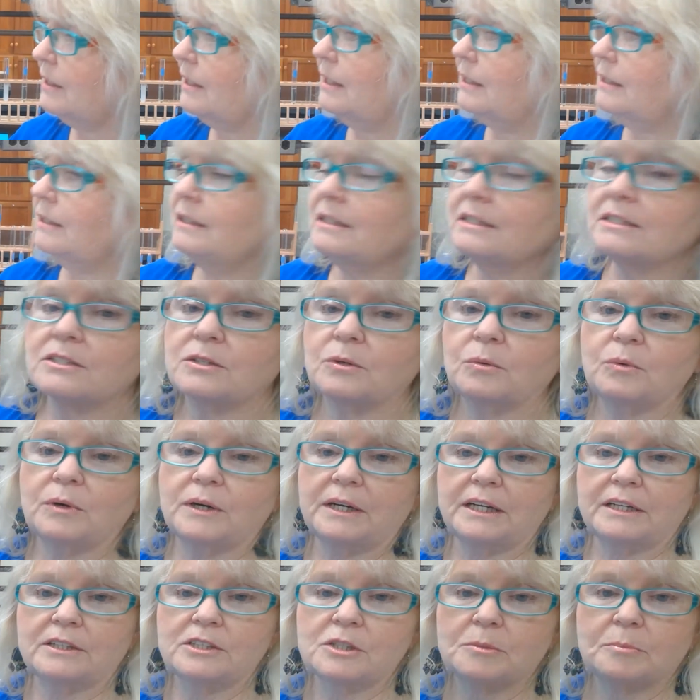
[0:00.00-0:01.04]

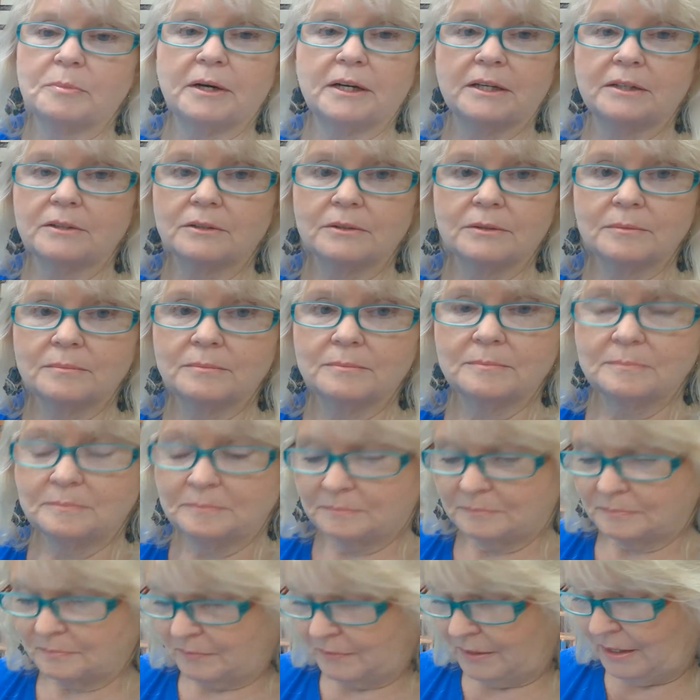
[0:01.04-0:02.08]
1-inch binder,
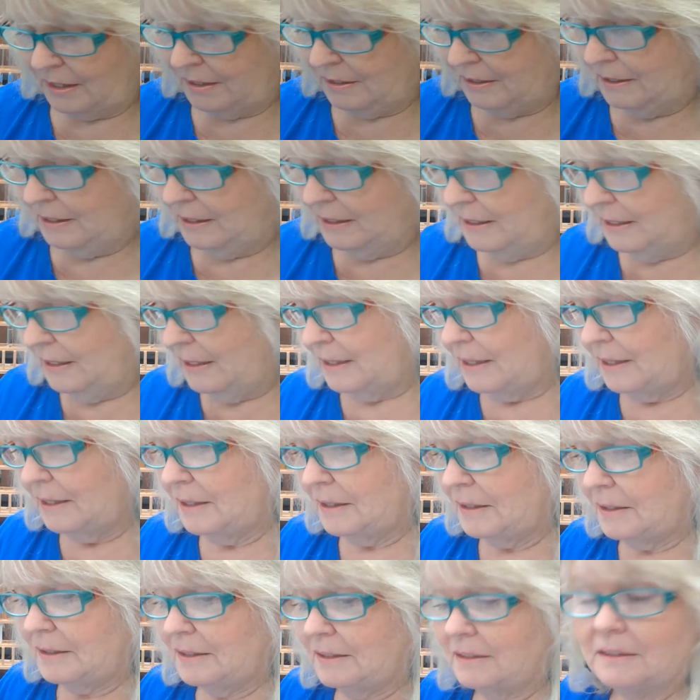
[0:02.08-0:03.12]

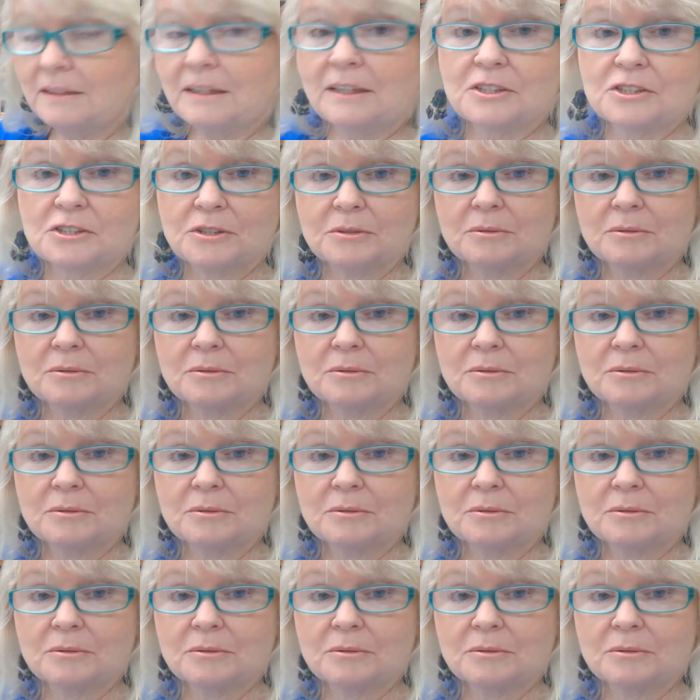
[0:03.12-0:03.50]
unless